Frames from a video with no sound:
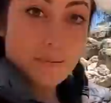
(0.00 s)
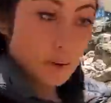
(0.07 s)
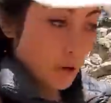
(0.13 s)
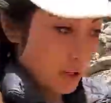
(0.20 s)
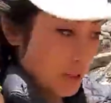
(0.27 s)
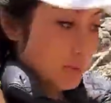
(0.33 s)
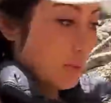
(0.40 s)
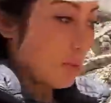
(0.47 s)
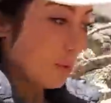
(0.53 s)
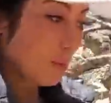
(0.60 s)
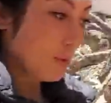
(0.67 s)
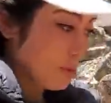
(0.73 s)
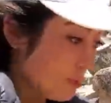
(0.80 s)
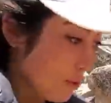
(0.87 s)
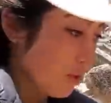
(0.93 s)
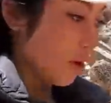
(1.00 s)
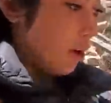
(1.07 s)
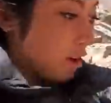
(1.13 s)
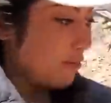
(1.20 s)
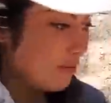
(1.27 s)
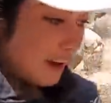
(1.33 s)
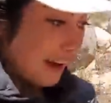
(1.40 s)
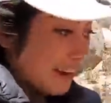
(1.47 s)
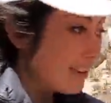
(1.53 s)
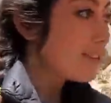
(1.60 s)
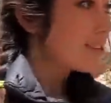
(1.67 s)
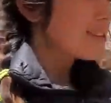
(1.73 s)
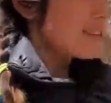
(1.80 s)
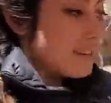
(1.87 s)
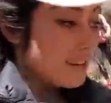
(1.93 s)
possible multiple car
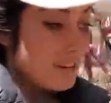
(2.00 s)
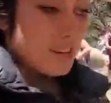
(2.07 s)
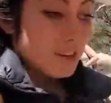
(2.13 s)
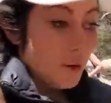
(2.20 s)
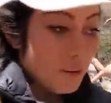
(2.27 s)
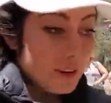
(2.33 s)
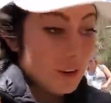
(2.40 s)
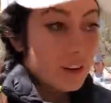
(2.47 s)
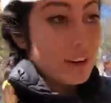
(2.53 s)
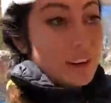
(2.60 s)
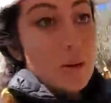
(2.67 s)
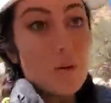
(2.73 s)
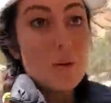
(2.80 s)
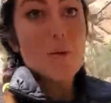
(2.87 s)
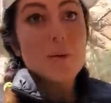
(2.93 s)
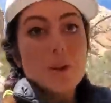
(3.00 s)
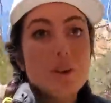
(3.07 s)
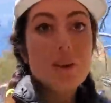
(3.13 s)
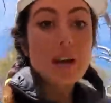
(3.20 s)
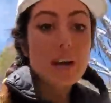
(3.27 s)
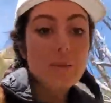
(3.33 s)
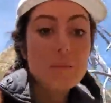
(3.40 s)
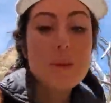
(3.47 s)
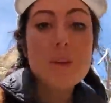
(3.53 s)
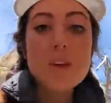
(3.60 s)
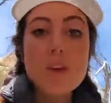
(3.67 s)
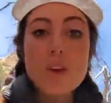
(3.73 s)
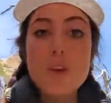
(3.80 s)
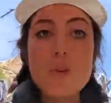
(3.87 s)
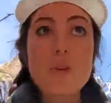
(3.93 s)
fires going on. Holy crap.
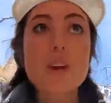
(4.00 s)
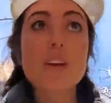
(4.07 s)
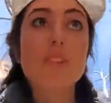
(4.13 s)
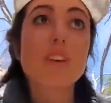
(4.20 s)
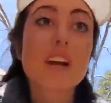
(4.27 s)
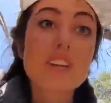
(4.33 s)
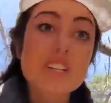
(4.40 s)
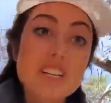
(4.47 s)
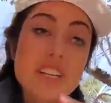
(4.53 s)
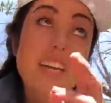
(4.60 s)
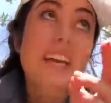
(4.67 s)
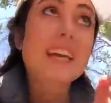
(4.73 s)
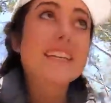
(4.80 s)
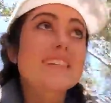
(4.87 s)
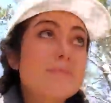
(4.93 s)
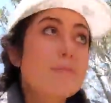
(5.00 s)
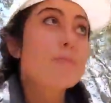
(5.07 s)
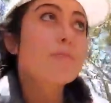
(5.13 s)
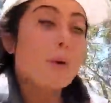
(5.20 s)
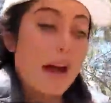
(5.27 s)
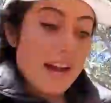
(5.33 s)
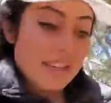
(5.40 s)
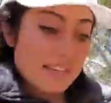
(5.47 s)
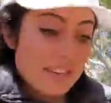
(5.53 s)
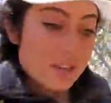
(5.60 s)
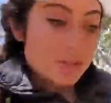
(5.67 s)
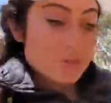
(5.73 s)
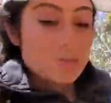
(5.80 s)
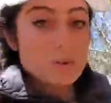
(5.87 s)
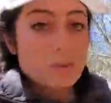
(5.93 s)
We are rushing to get back
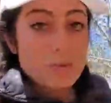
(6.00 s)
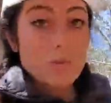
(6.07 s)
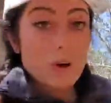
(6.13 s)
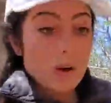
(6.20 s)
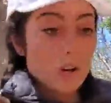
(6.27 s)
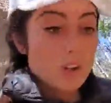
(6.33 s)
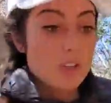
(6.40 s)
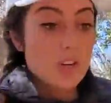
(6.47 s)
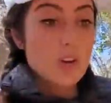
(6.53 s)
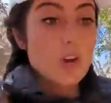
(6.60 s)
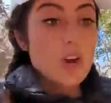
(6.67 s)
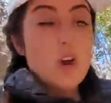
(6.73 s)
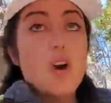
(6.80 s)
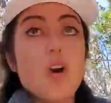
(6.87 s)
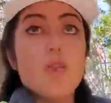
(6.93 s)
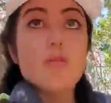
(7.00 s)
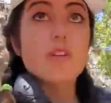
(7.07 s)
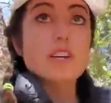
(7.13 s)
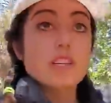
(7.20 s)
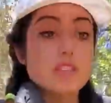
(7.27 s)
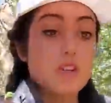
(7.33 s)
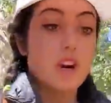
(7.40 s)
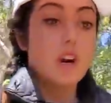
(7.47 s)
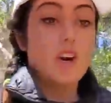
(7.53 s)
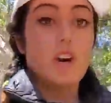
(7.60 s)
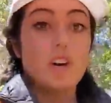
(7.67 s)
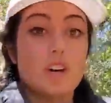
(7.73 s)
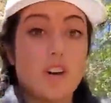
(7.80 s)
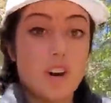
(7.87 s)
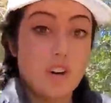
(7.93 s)
down to where we parked. Hopefully it's not
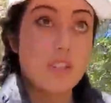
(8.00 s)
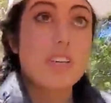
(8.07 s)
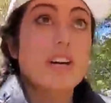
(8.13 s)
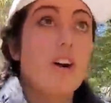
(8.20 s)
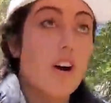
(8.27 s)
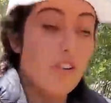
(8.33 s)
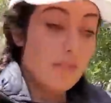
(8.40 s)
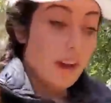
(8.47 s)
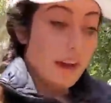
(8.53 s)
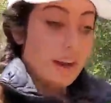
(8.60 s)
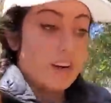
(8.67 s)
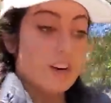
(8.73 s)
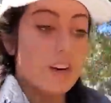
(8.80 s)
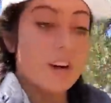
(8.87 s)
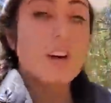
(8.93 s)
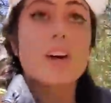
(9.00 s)
our cars that caught fire.